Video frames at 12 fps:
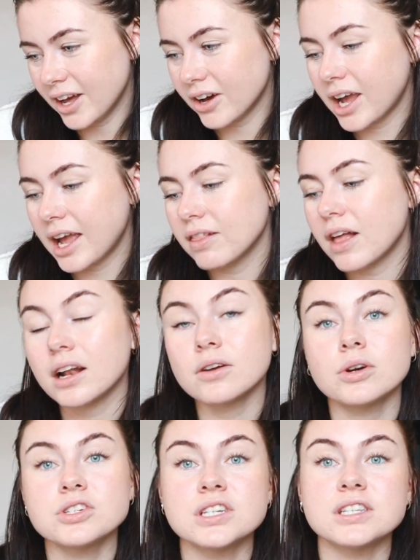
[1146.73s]
Okay, a lot of
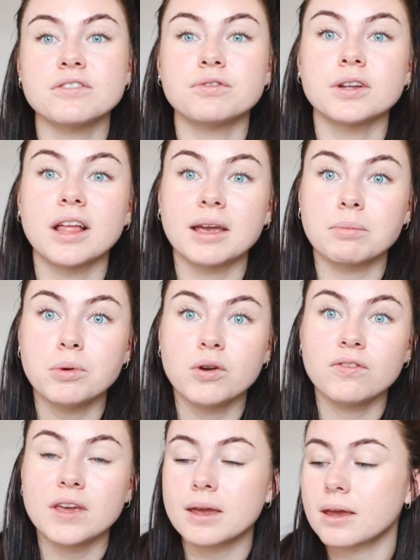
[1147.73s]
questions if we're like
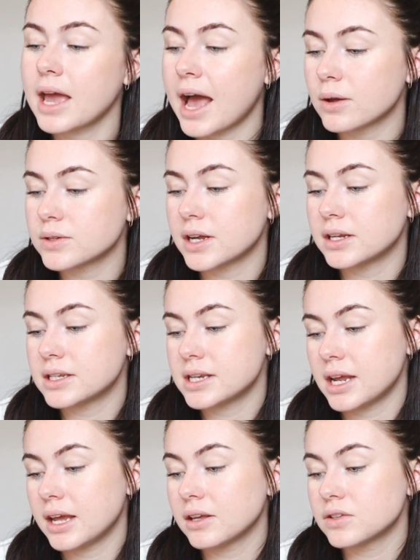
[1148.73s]
moving, house
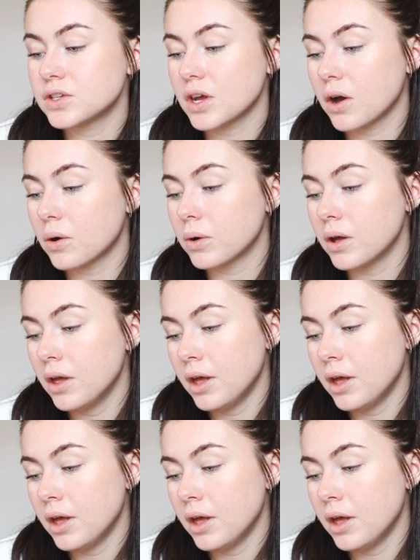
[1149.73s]
hunting. So